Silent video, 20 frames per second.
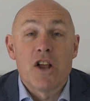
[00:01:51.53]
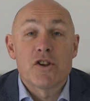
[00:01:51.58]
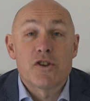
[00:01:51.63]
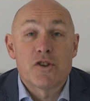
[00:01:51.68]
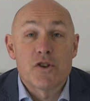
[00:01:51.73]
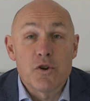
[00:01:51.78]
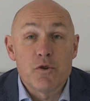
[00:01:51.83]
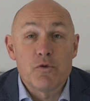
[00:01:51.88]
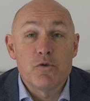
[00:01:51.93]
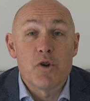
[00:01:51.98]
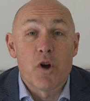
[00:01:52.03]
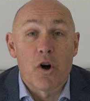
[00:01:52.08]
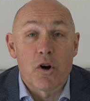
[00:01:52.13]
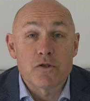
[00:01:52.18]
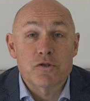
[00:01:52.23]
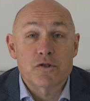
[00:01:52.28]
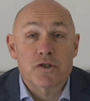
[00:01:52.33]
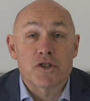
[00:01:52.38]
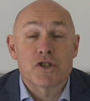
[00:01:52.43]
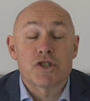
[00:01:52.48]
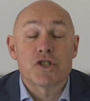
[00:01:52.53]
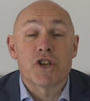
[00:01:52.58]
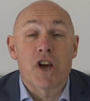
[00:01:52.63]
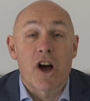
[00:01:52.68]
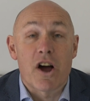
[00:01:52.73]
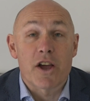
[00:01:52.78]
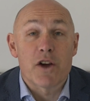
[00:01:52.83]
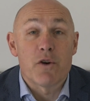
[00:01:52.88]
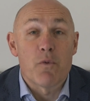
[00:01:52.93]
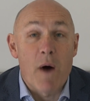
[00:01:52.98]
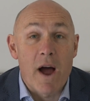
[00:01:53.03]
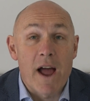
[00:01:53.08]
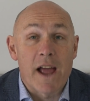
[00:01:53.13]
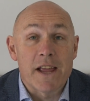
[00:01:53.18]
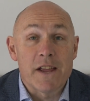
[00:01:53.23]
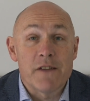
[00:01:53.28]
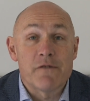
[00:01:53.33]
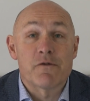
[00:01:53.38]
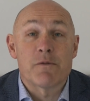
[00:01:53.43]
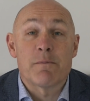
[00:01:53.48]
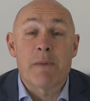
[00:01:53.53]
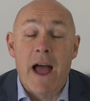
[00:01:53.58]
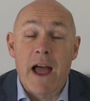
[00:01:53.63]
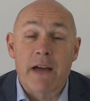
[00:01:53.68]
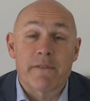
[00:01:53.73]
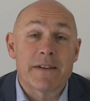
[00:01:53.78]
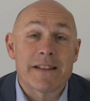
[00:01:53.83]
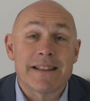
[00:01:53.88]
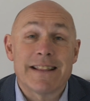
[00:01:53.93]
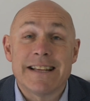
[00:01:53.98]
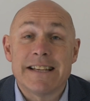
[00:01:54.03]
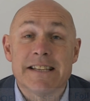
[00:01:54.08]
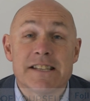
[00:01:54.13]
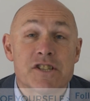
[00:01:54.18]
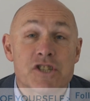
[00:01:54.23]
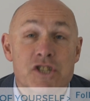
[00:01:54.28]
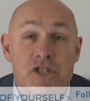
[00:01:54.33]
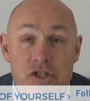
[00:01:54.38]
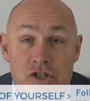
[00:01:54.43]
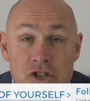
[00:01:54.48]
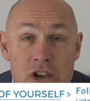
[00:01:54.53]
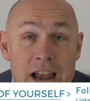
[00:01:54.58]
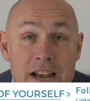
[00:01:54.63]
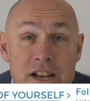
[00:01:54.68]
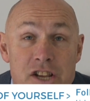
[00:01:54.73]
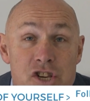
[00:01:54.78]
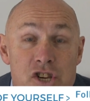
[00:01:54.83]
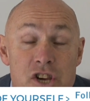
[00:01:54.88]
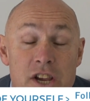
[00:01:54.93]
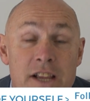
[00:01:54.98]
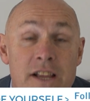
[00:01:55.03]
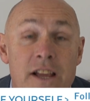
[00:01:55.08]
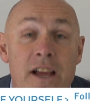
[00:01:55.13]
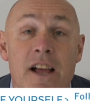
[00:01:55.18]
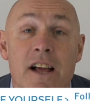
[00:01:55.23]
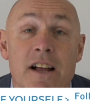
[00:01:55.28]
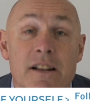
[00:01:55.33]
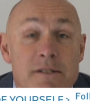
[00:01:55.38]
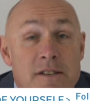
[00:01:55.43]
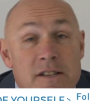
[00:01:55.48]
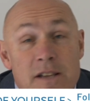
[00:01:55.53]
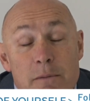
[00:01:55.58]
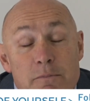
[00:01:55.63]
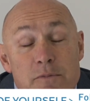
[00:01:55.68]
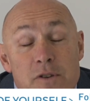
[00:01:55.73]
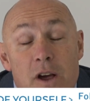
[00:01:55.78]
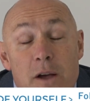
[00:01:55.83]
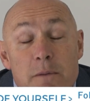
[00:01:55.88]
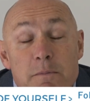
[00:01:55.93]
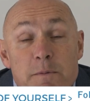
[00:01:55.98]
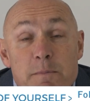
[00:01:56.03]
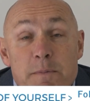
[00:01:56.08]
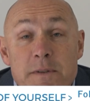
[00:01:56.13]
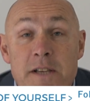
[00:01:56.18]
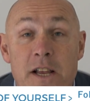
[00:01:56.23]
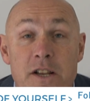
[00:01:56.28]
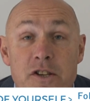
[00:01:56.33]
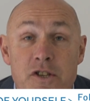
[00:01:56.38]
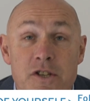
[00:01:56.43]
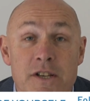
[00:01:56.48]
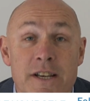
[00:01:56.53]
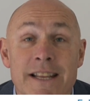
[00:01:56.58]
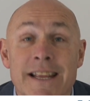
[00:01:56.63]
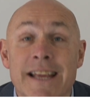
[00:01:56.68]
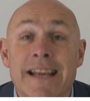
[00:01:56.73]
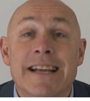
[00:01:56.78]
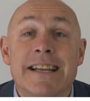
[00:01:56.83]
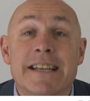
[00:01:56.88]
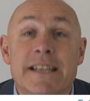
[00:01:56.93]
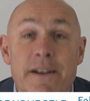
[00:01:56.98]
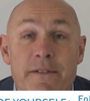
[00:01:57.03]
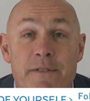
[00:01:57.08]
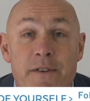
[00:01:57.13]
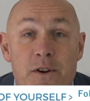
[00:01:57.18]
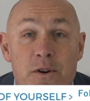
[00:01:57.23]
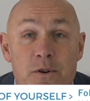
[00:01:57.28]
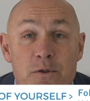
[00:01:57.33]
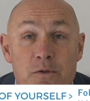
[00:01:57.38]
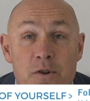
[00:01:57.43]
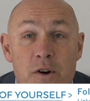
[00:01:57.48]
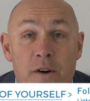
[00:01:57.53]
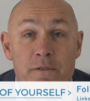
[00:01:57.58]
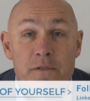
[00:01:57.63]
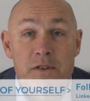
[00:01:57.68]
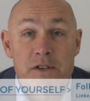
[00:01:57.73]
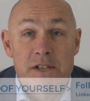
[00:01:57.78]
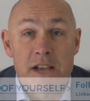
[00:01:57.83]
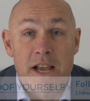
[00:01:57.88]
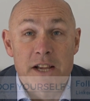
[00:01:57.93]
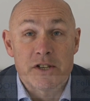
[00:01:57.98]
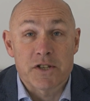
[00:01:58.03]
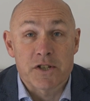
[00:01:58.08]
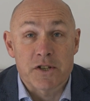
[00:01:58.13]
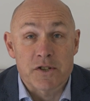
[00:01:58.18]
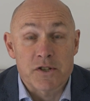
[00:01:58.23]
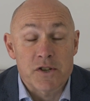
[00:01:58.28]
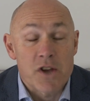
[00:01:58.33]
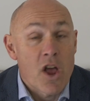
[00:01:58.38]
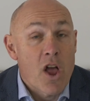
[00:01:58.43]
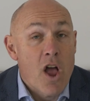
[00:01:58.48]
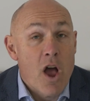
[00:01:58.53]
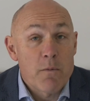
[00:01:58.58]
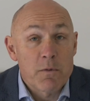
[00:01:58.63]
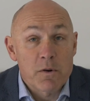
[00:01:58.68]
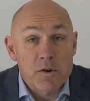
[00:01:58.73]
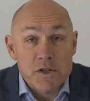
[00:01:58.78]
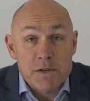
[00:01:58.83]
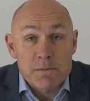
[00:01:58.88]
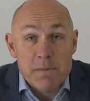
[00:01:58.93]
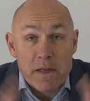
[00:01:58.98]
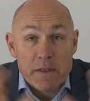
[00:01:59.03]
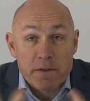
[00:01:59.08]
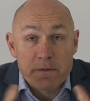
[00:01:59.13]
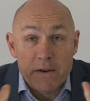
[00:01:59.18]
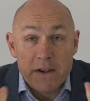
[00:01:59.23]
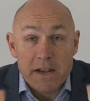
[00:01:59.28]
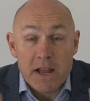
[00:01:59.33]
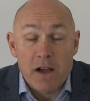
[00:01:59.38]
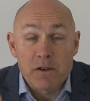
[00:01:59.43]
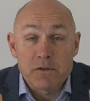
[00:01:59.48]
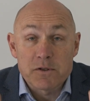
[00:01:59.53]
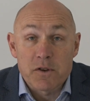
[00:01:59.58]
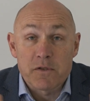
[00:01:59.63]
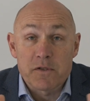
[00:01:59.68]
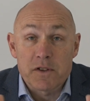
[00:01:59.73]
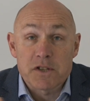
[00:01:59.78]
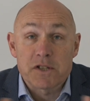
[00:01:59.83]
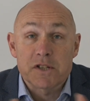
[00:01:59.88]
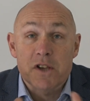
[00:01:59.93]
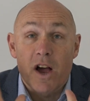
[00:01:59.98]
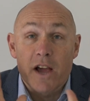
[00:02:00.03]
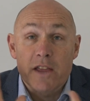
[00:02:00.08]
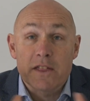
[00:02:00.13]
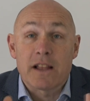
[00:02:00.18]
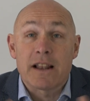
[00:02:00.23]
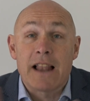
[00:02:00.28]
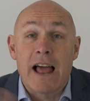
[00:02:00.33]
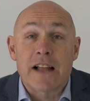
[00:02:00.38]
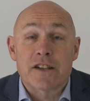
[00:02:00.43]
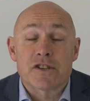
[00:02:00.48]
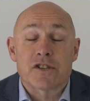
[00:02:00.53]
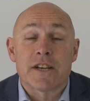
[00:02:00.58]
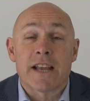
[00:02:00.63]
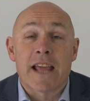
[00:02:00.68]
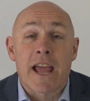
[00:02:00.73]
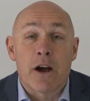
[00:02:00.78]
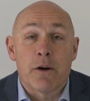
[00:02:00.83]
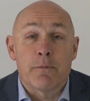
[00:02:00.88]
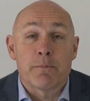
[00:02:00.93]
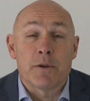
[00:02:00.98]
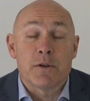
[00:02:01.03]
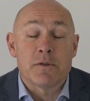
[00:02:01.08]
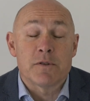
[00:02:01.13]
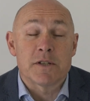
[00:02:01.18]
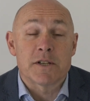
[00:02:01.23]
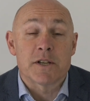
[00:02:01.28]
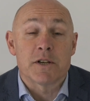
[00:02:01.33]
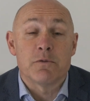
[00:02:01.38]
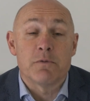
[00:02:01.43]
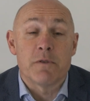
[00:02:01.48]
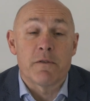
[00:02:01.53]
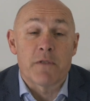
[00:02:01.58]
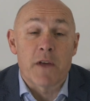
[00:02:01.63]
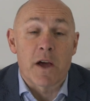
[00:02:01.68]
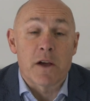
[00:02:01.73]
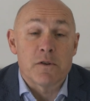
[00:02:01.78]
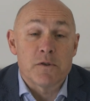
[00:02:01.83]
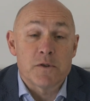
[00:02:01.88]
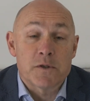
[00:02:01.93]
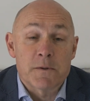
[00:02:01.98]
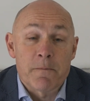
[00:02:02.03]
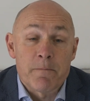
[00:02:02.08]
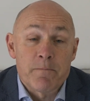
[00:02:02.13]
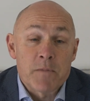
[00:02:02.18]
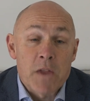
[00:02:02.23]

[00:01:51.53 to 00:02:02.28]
Do not shy away from having these challenging and sometimes potentially difficult conversations. And we've got some other videos on the site that'll actually help you to deal with those.